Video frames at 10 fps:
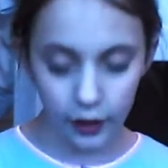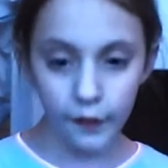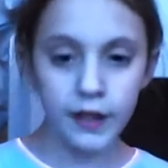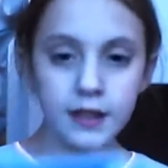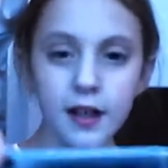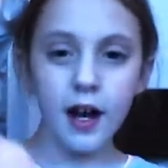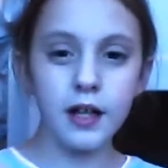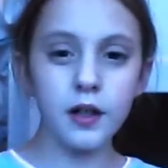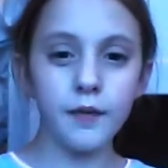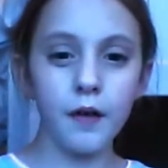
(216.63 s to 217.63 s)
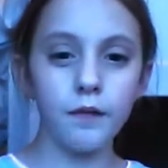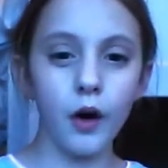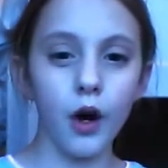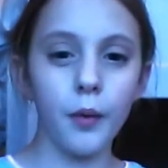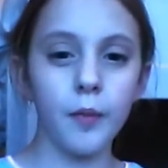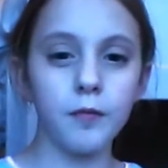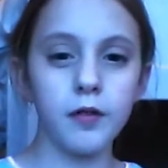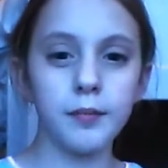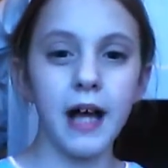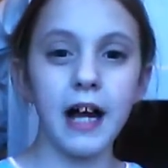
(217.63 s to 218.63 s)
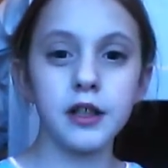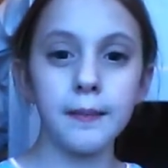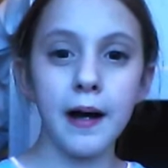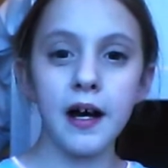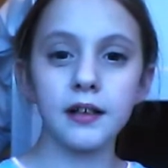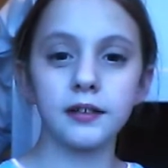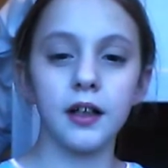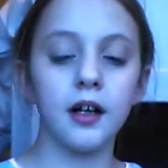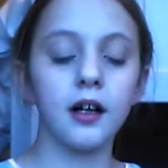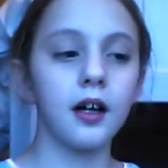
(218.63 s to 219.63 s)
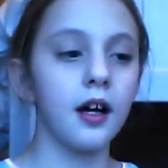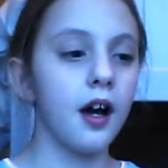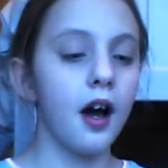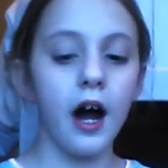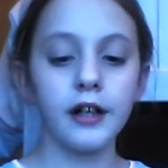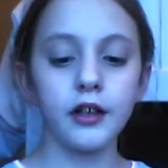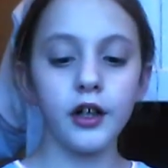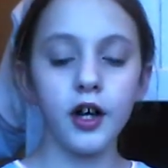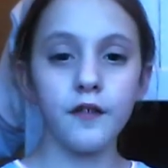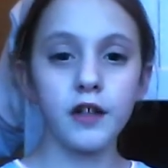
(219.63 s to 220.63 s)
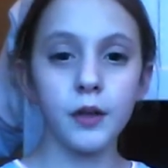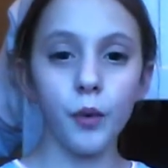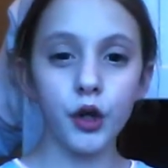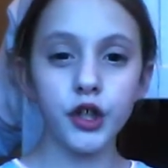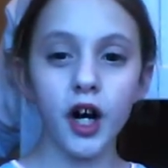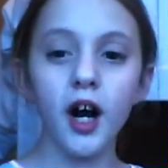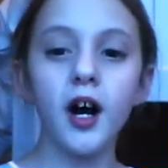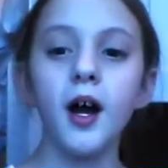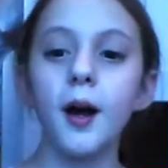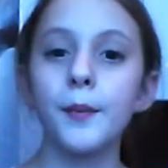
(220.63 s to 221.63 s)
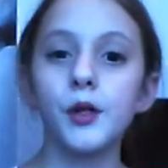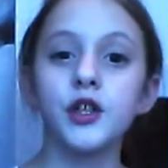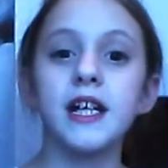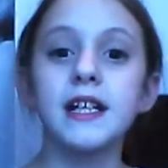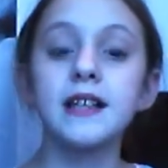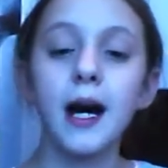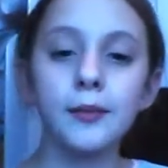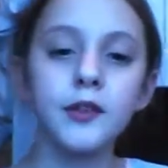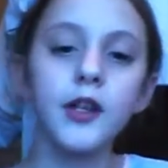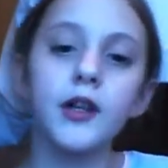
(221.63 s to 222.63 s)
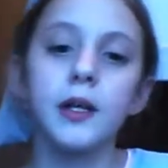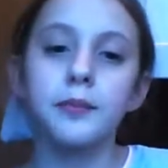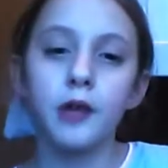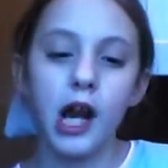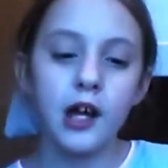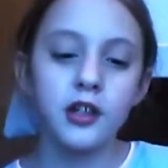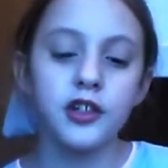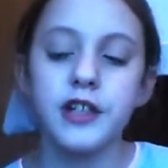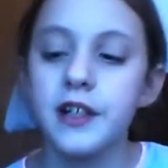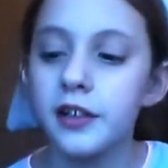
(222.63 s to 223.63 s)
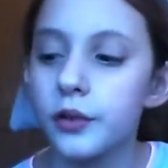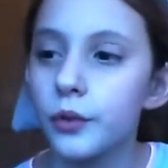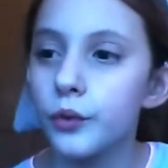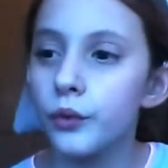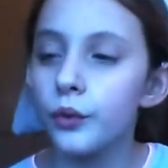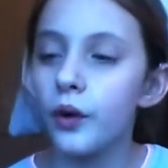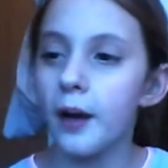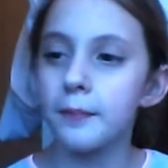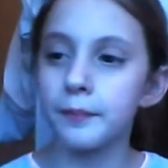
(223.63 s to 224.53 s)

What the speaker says: And this is kind of a follow on from Tanya Burr's look. I don't know if you watch her, but she is absolutely brilliant. She does all,